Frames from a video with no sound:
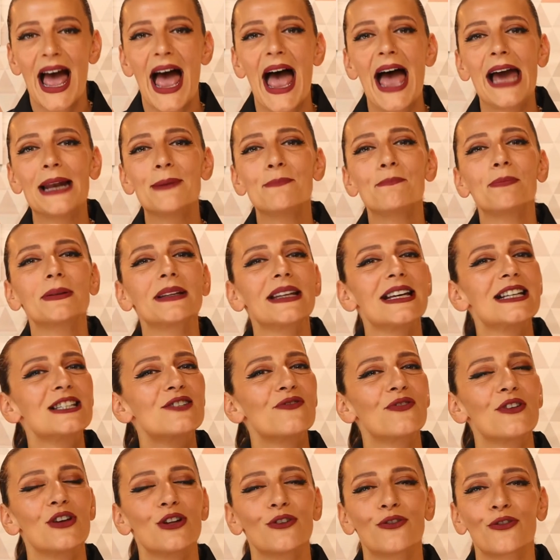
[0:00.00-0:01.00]
And please
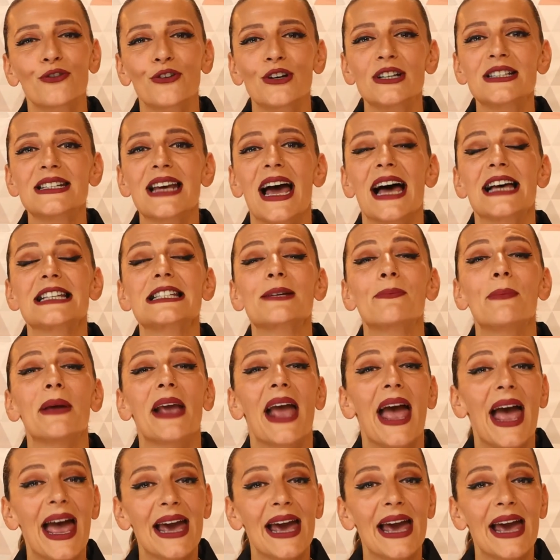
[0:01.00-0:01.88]
feel free to ask me